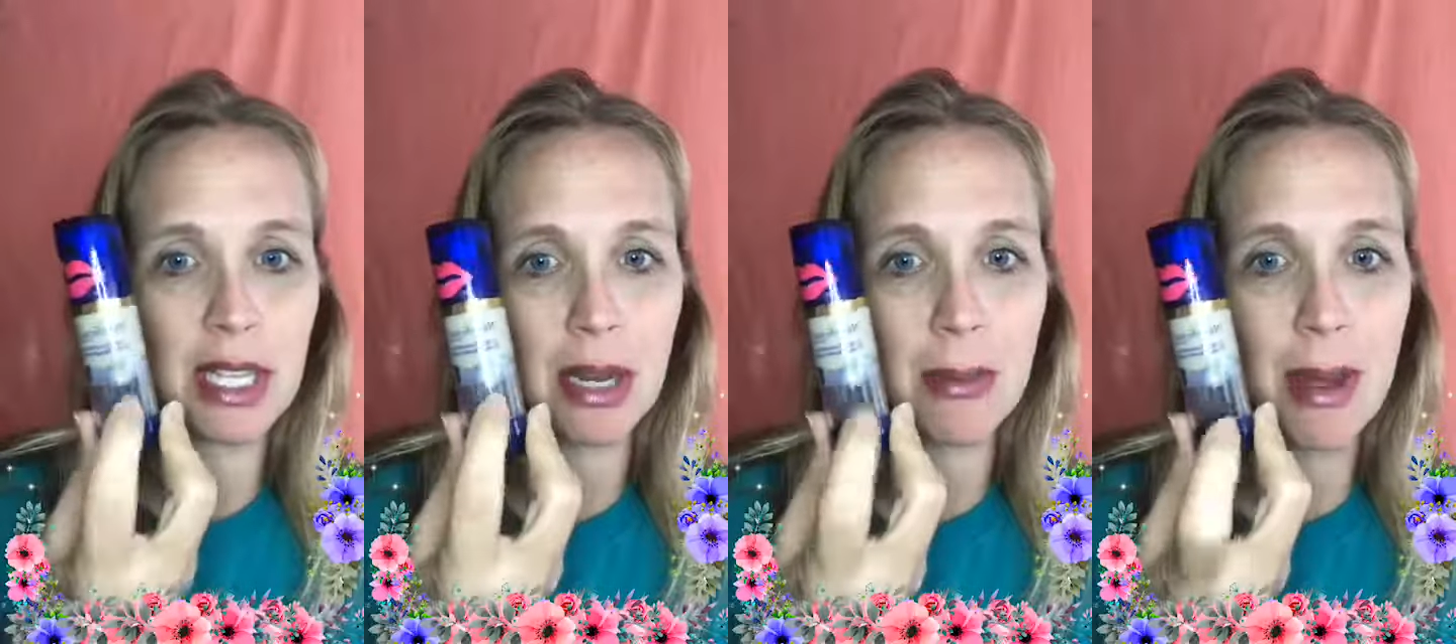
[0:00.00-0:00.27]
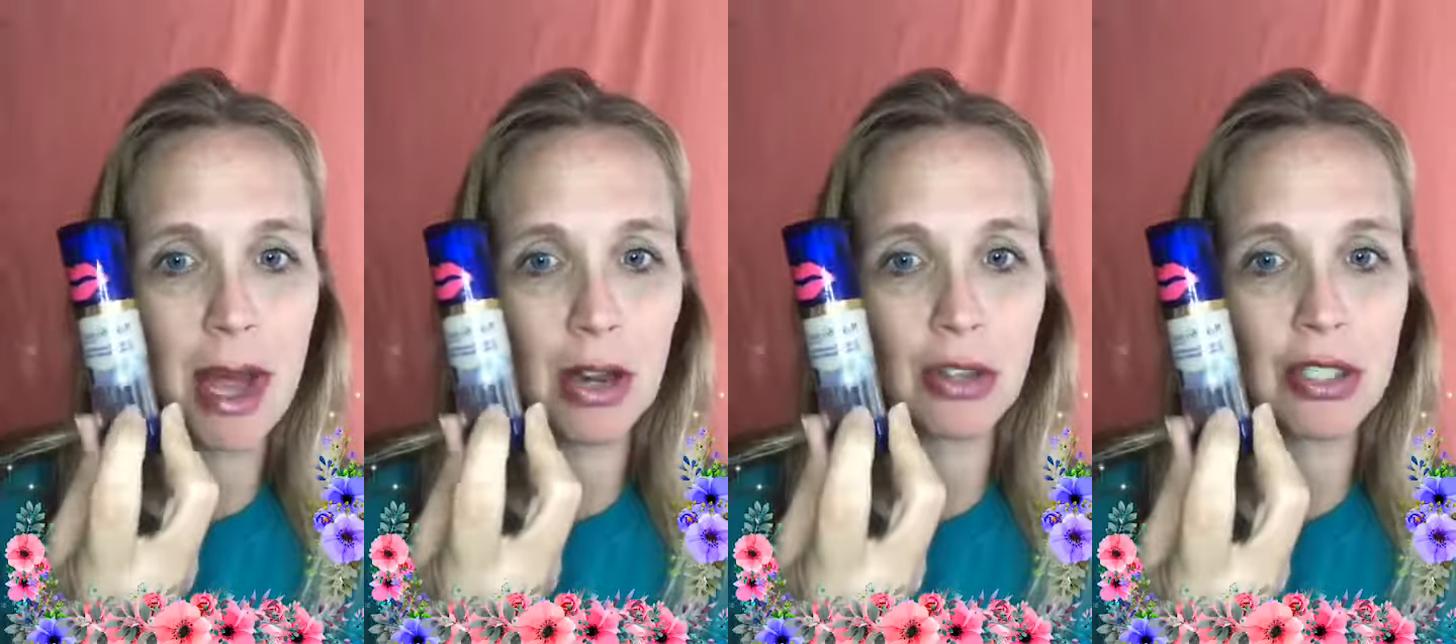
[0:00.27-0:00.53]
a
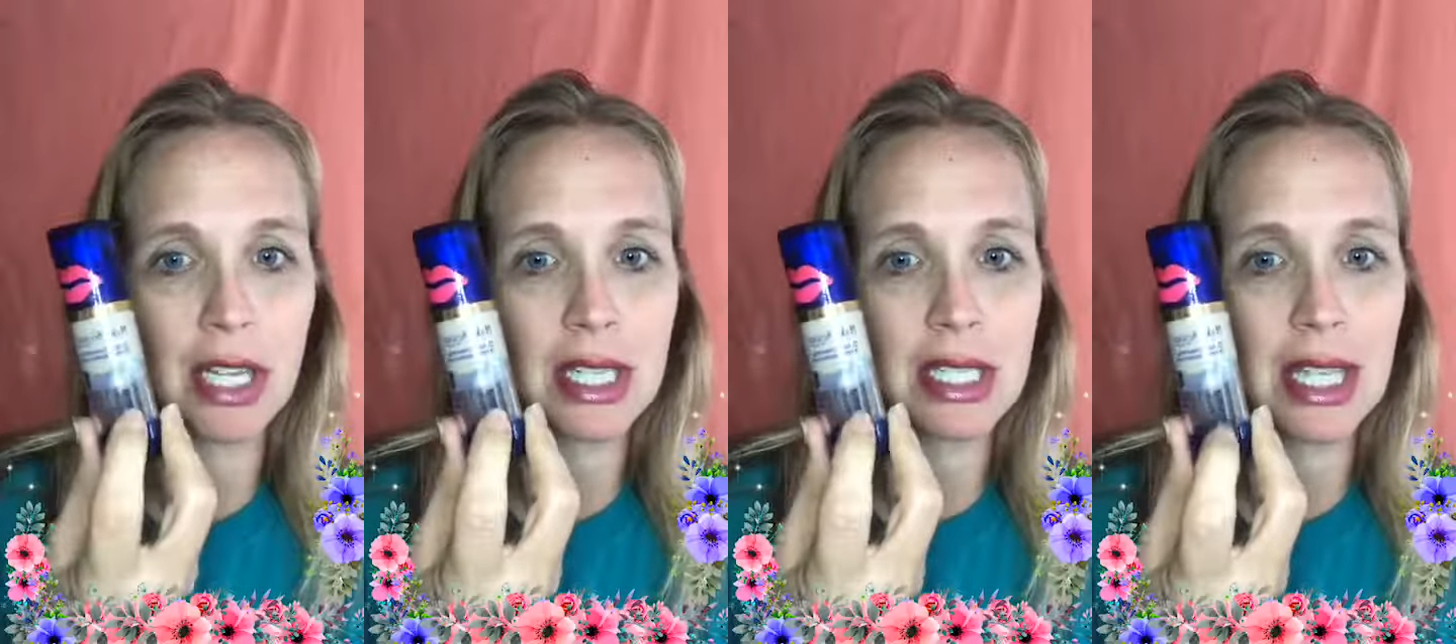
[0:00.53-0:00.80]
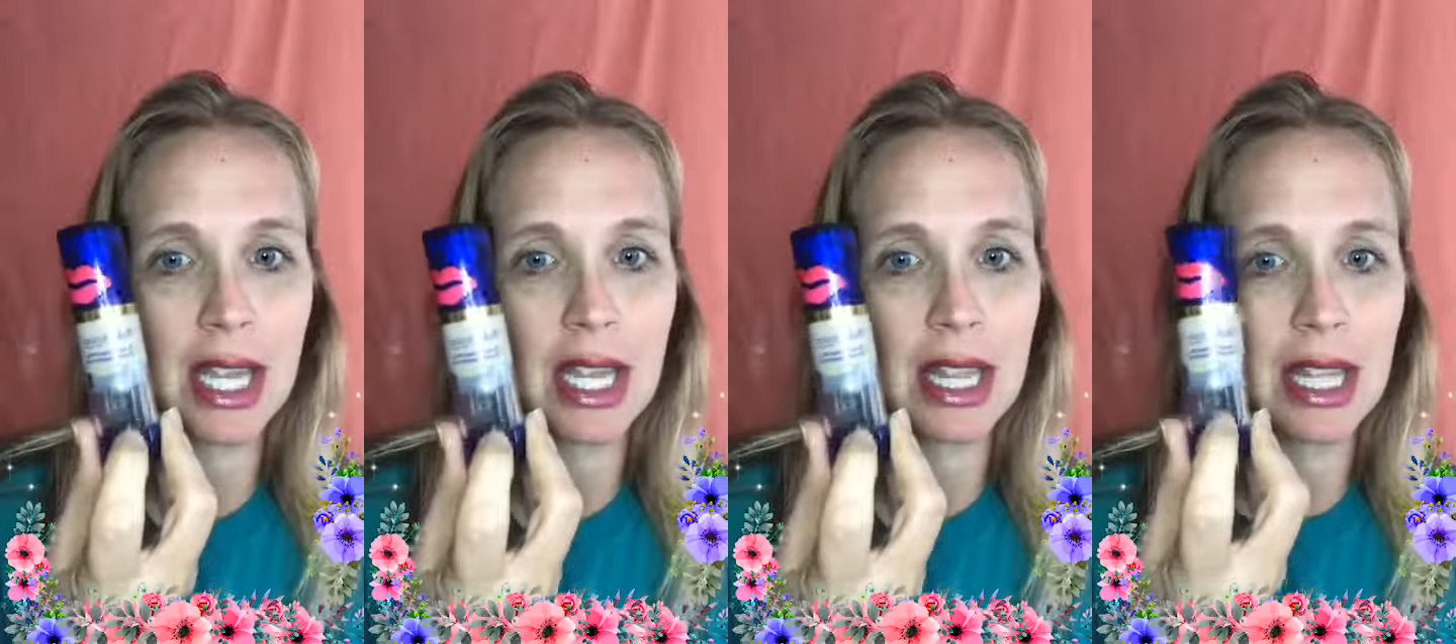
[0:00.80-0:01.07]
bottle just
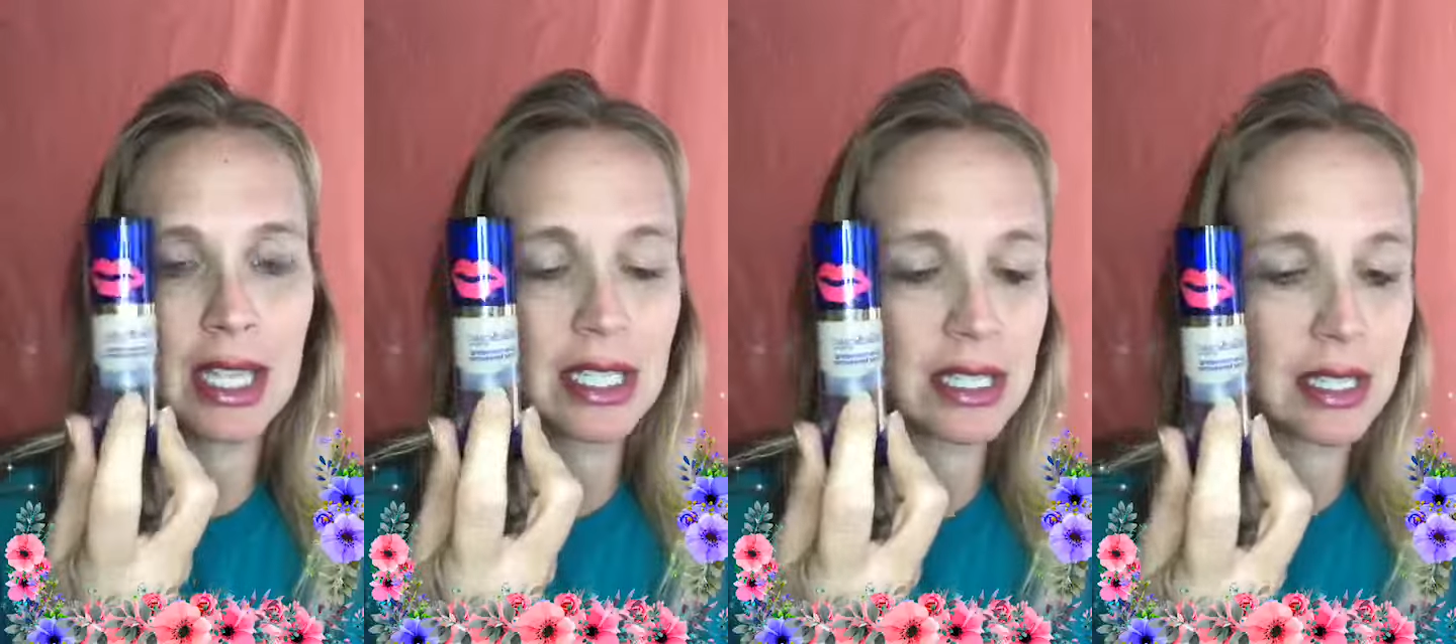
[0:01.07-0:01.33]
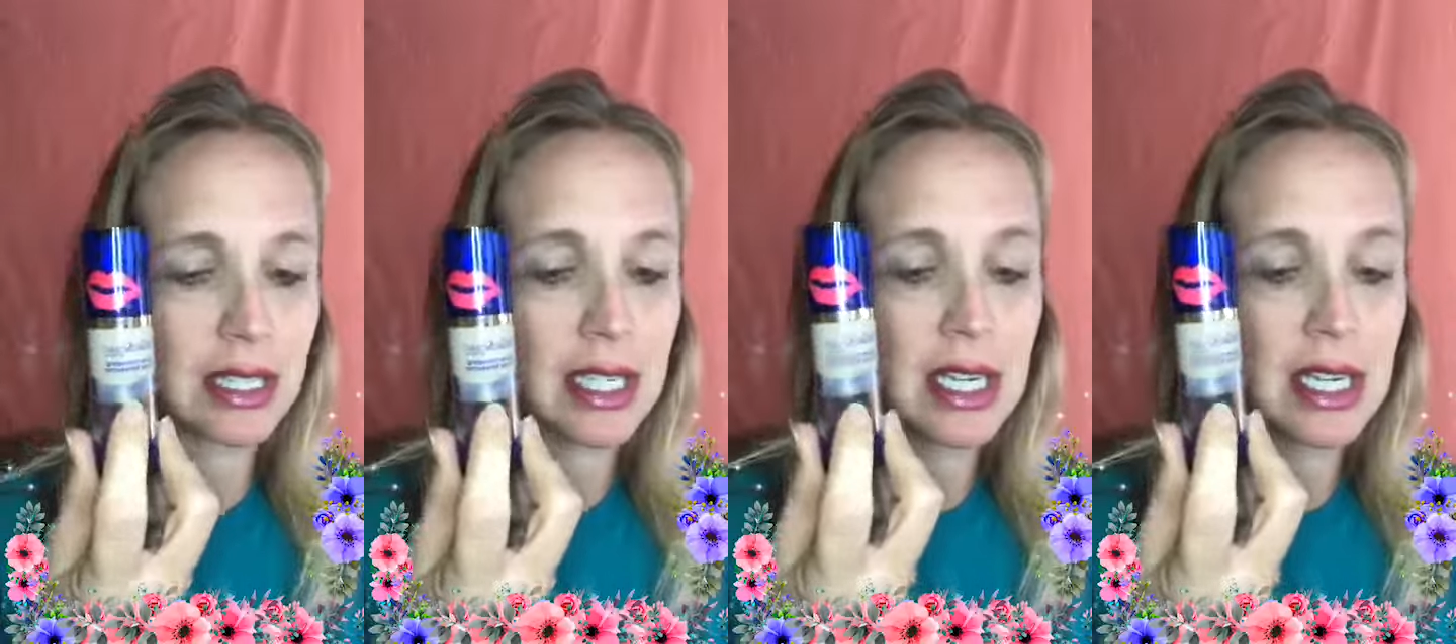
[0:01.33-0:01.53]
like this.